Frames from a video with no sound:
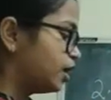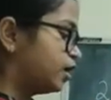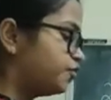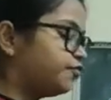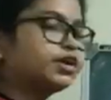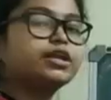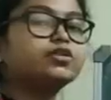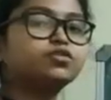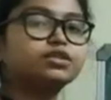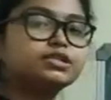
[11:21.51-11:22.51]

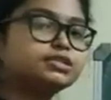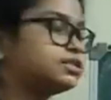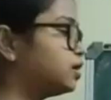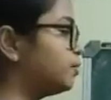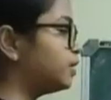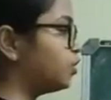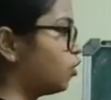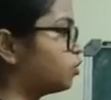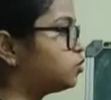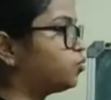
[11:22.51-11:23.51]
referring to this term in
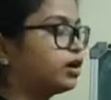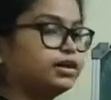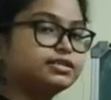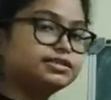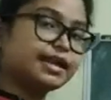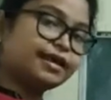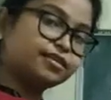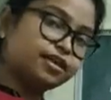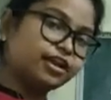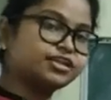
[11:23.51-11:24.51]
order to understand the